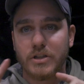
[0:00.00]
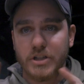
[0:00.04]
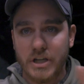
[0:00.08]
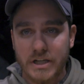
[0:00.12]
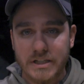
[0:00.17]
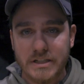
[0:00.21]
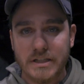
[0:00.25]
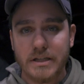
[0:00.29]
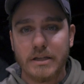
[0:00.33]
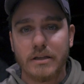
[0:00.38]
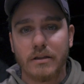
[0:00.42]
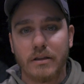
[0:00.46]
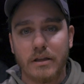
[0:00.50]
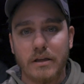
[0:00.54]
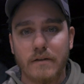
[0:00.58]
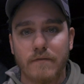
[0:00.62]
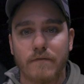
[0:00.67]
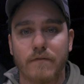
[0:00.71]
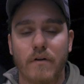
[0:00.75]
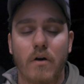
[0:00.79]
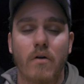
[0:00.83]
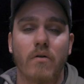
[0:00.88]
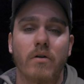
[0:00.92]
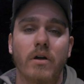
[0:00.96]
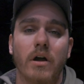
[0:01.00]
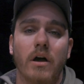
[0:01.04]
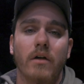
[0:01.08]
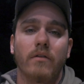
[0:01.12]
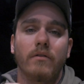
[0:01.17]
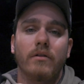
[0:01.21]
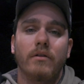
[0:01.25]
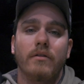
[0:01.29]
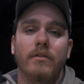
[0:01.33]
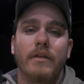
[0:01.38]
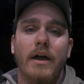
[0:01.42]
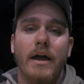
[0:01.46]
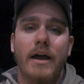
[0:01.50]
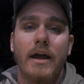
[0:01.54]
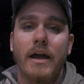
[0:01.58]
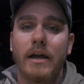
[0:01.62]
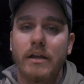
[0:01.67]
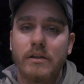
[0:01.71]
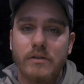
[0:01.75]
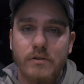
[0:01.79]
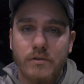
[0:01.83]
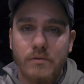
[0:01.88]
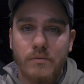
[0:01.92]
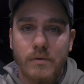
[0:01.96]
chasing the fall color that
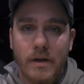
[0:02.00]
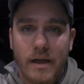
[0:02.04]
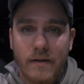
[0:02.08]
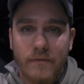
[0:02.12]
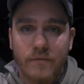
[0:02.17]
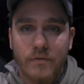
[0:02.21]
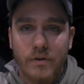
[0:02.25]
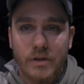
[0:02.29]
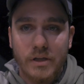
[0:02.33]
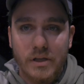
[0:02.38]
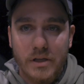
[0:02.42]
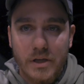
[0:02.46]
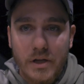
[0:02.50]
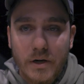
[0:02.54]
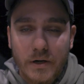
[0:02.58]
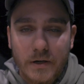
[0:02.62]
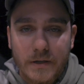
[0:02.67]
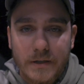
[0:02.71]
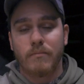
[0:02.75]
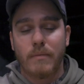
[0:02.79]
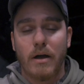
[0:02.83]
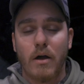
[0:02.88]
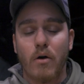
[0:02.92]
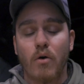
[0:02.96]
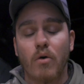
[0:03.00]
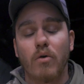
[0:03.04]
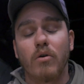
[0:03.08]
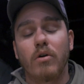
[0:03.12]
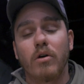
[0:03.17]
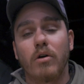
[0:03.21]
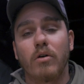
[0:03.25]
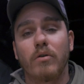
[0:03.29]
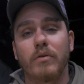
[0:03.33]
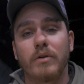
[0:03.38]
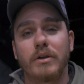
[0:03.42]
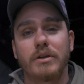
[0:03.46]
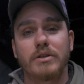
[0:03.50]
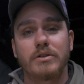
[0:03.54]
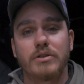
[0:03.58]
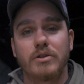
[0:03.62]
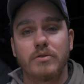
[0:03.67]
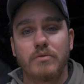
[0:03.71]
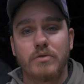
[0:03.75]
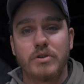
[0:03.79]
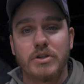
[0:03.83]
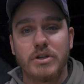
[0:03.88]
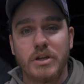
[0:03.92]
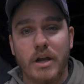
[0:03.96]
I do every year. My whole goal is
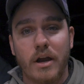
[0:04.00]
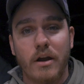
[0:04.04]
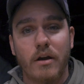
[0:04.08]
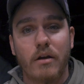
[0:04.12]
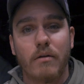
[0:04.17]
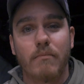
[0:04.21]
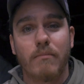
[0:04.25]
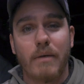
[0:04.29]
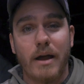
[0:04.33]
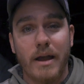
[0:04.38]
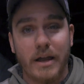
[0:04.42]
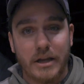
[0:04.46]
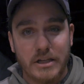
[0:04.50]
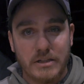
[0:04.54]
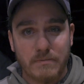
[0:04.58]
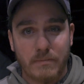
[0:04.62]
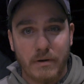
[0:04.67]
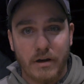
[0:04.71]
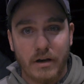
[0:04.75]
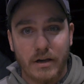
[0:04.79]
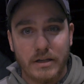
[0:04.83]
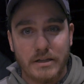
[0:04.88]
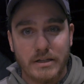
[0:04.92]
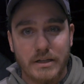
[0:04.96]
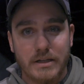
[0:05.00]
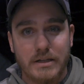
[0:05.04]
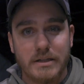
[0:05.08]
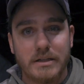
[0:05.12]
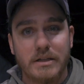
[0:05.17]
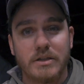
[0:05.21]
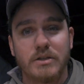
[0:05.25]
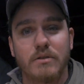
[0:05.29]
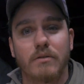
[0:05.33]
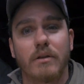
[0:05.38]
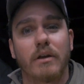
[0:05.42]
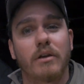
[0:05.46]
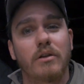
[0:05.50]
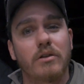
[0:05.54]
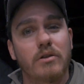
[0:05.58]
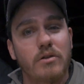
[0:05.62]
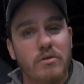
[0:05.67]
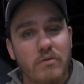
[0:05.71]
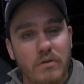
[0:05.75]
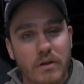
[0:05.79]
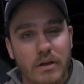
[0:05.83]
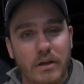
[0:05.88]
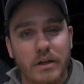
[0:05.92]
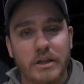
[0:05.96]
to share my experiences so that
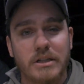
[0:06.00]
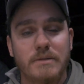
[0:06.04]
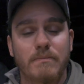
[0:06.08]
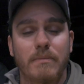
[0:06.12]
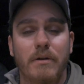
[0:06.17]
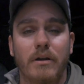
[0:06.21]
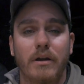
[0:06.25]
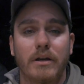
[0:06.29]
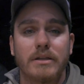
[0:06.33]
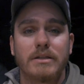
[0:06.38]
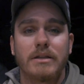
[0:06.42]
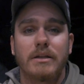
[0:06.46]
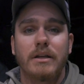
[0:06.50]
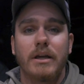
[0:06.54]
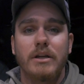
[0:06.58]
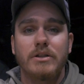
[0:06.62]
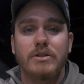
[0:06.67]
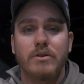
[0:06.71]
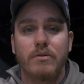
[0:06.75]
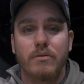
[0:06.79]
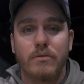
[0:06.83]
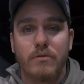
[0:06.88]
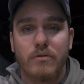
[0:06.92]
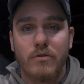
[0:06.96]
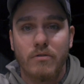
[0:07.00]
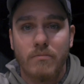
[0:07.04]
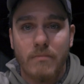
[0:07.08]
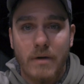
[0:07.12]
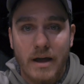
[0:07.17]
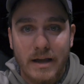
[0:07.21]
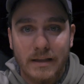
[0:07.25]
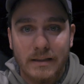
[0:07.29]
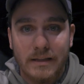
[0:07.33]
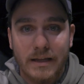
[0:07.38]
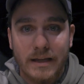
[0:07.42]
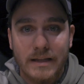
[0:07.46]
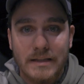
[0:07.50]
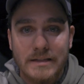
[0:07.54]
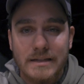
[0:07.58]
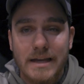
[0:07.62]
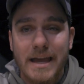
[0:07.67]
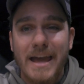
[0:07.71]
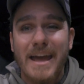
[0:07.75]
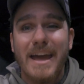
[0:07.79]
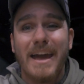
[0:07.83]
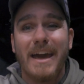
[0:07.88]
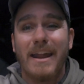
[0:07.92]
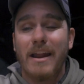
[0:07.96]
you can experience nature through my lens,
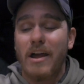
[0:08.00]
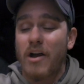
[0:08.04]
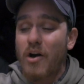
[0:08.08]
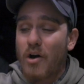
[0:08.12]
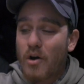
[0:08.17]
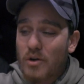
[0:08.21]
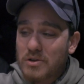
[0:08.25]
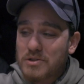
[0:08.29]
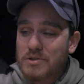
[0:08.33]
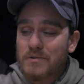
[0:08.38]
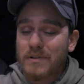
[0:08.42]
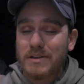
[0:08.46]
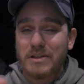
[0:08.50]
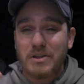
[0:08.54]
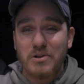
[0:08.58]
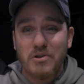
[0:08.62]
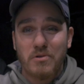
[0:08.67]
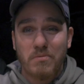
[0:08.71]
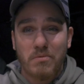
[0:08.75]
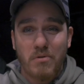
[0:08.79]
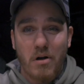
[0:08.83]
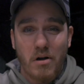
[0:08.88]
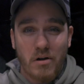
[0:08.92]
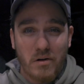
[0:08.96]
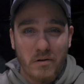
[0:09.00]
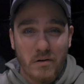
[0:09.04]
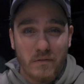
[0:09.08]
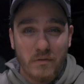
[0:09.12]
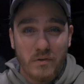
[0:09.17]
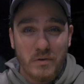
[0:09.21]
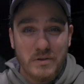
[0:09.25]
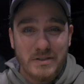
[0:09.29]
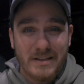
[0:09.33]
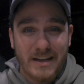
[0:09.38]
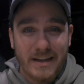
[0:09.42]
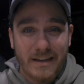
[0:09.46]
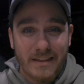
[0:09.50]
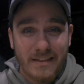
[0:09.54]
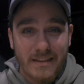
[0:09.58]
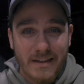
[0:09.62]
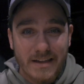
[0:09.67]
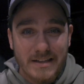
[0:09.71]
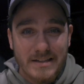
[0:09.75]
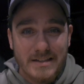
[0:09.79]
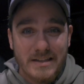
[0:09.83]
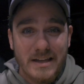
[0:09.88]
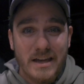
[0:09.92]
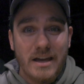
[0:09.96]
and I also like to do product reviews like
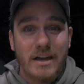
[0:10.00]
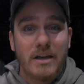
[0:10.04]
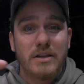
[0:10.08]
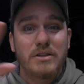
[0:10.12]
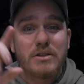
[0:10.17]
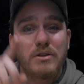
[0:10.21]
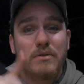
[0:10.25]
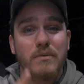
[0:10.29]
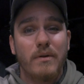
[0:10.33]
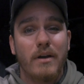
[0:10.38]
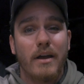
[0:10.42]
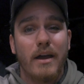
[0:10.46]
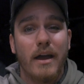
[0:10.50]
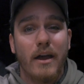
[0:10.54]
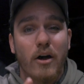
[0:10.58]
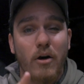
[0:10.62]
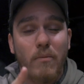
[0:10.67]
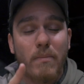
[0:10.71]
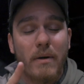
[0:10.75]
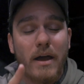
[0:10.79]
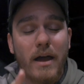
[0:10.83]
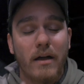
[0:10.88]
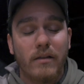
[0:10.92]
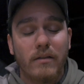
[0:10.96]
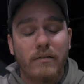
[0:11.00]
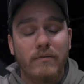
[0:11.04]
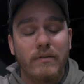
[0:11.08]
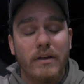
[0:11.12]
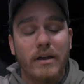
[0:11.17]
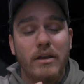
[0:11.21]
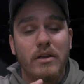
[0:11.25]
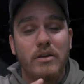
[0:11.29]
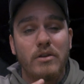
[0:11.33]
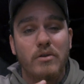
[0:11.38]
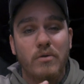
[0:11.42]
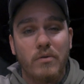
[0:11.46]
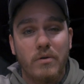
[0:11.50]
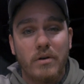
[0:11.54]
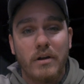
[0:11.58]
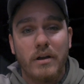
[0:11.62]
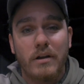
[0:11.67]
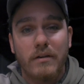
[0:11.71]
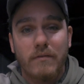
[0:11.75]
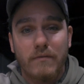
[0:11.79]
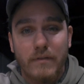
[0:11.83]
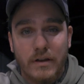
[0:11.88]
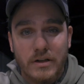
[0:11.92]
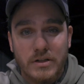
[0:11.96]
this to help elevate your
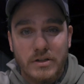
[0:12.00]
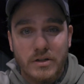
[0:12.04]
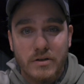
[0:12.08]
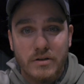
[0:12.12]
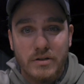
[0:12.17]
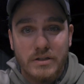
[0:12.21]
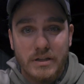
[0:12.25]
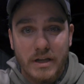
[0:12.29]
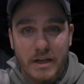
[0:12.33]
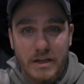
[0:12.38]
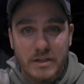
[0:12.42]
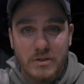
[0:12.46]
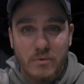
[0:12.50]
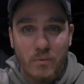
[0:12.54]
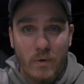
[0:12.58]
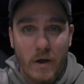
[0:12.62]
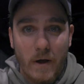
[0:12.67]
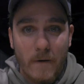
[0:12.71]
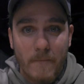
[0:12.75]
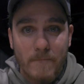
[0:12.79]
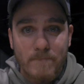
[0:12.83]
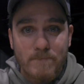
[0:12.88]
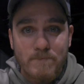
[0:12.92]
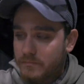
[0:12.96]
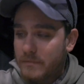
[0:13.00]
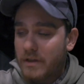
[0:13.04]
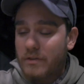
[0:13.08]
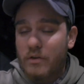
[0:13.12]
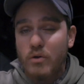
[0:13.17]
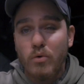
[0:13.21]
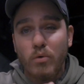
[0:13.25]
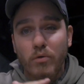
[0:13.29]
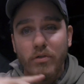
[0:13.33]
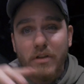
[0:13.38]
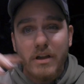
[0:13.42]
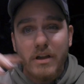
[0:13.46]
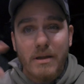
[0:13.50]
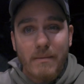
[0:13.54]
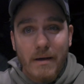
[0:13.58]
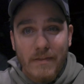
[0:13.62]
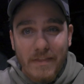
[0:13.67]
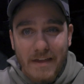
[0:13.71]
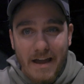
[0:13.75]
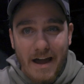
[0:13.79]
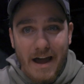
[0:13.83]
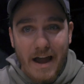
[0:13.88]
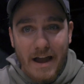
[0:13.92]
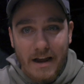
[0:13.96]
adventures as well. Now the cool thing about
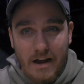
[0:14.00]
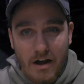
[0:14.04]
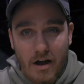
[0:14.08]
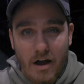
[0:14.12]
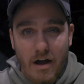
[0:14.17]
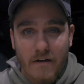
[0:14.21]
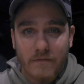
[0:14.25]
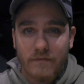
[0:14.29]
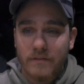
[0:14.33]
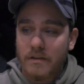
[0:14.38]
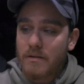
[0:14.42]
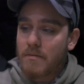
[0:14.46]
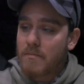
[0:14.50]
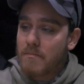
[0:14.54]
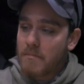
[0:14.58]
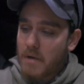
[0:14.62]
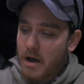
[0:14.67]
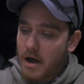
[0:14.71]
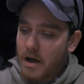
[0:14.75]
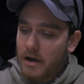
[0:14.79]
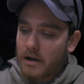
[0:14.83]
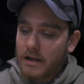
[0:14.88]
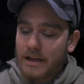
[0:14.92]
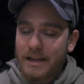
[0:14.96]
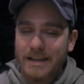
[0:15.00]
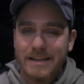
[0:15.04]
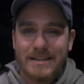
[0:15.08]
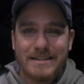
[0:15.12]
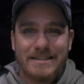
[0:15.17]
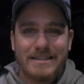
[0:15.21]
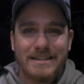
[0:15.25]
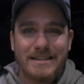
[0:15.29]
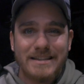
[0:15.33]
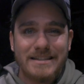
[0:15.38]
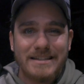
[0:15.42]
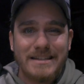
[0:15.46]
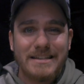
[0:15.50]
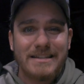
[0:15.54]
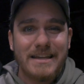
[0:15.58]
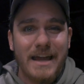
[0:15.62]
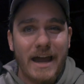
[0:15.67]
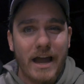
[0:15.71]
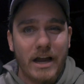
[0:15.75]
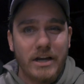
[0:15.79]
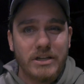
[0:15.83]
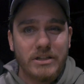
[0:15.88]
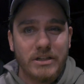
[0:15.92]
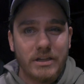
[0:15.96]
the iKoffy mug is this is
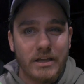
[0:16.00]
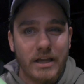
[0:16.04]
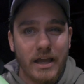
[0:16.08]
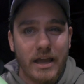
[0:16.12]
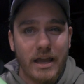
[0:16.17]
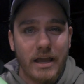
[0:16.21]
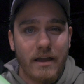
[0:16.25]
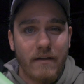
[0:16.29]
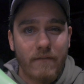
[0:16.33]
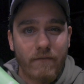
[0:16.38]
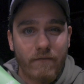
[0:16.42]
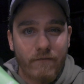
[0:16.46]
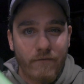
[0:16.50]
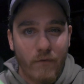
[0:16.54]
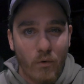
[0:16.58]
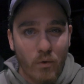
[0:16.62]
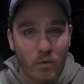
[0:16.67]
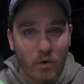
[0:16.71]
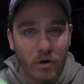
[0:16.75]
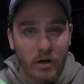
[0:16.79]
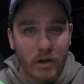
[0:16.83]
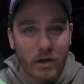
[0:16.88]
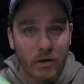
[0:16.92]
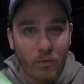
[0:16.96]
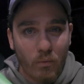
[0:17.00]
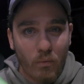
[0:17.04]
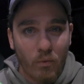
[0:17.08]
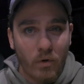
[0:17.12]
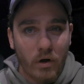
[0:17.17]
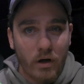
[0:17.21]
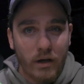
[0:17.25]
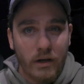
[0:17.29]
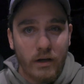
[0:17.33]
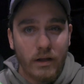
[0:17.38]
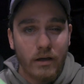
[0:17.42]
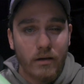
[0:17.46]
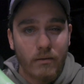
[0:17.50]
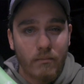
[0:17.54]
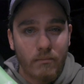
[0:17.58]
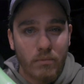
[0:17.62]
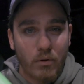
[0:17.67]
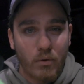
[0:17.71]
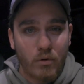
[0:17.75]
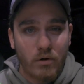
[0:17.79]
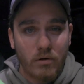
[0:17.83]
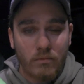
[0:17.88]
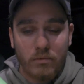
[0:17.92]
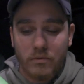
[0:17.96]
actually a 4-in-1
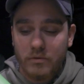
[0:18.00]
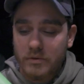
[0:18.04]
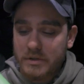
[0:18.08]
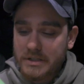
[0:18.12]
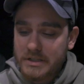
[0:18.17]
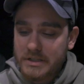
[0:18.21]
portable